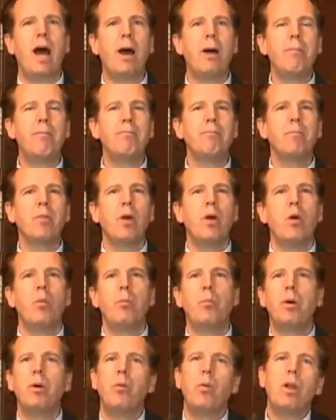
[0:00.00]

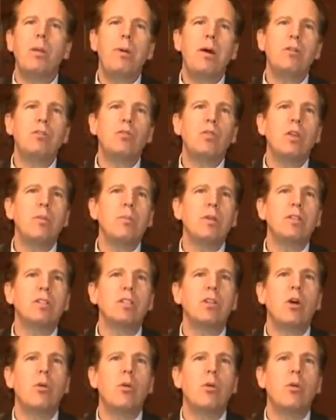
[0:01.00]
But what about treatments?